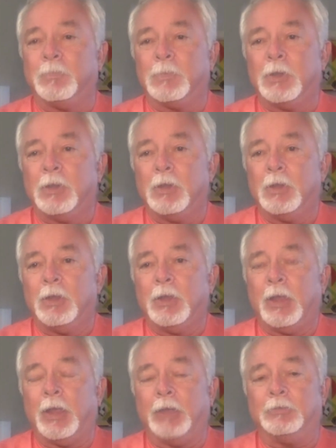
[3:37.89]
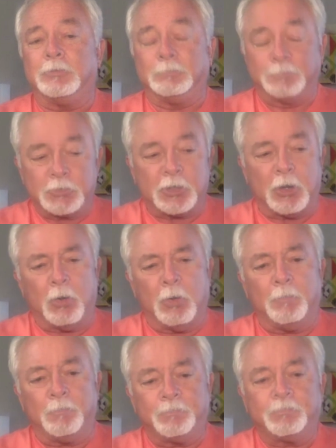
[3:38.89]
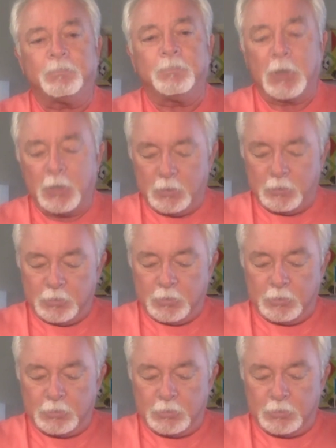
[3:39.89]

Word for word: Yeah, that's, that's so, fine. That's fine. Go ahead.